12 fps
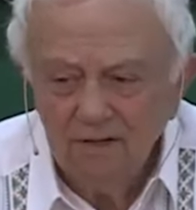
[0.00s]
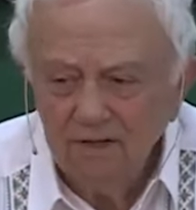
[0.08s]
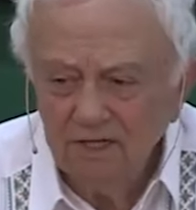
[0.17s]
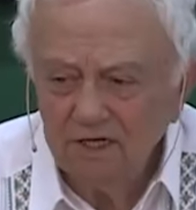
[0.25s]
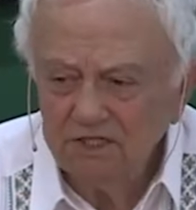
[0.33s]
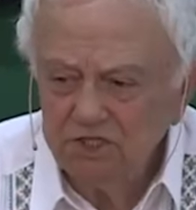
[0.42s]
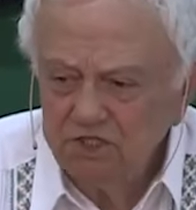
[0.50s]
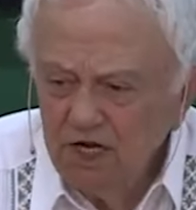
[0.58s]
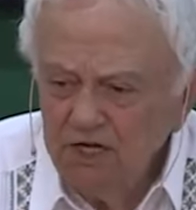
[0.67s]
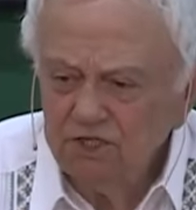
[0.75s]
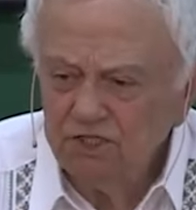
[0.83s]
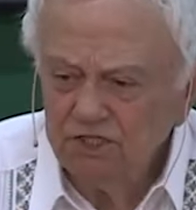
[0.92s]
that
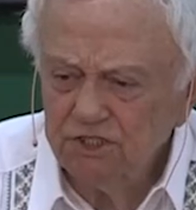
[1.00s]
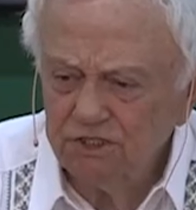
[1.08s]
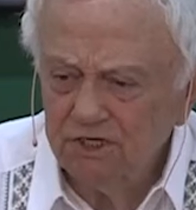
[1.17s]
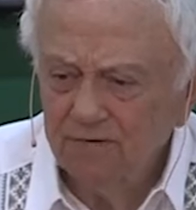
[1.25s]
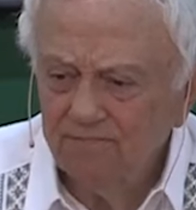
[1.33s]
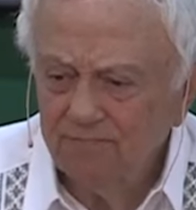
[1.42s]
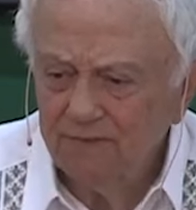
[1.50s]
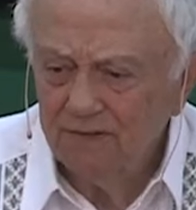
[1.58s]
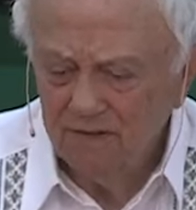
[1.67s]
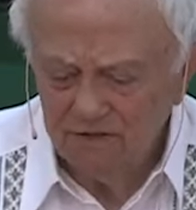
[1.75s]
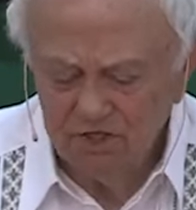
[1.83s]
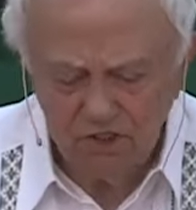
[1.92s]
changes
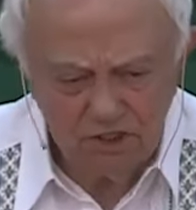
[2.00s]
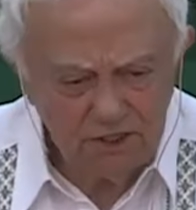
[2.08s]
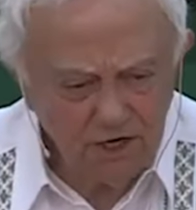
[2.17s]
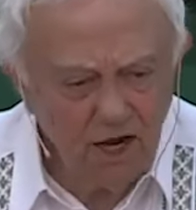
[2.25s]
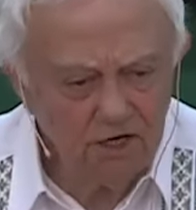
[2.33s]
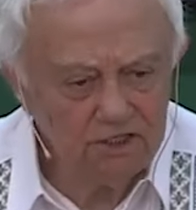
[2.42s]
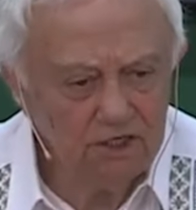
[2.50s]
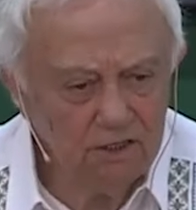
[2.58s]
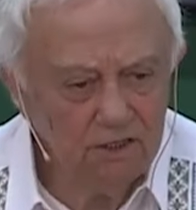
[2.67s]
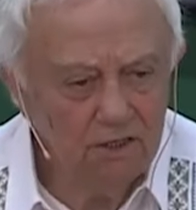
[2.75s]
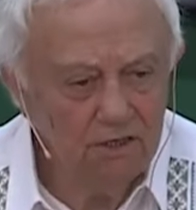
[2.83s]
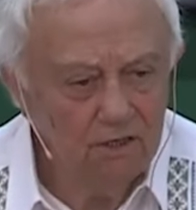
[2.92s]
the
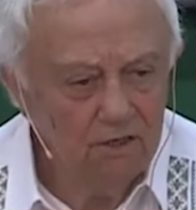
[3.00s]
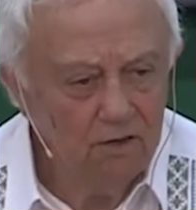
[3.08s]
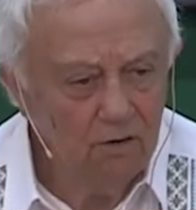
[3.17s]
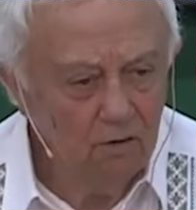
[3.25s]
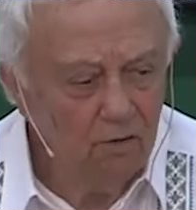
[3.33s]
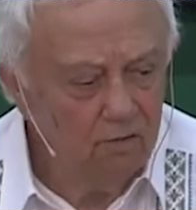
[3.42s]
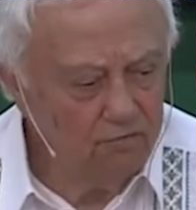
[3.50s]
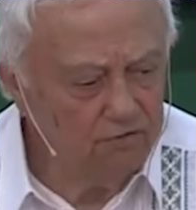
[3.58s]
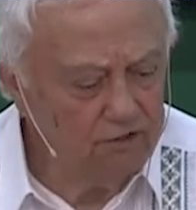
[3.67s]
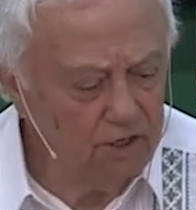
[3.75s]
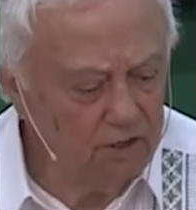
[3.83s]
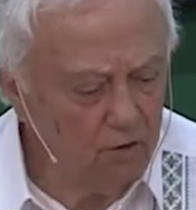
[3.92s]
structure
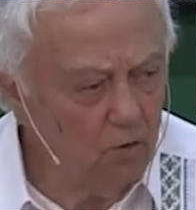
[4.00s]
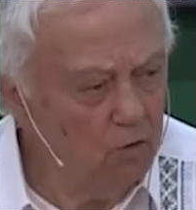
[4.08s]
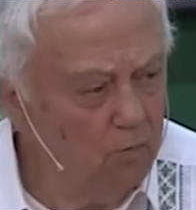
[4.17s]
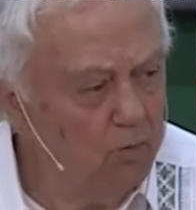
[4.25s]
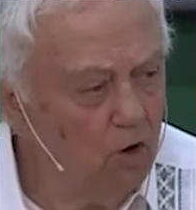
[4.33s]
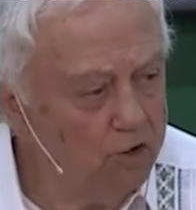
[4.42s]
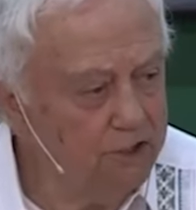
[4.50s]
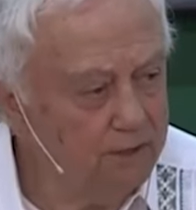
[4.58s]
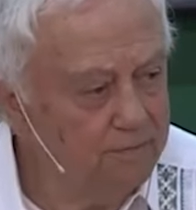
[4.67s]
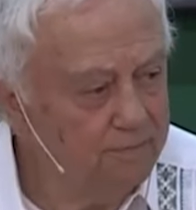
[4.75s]
of the whole body.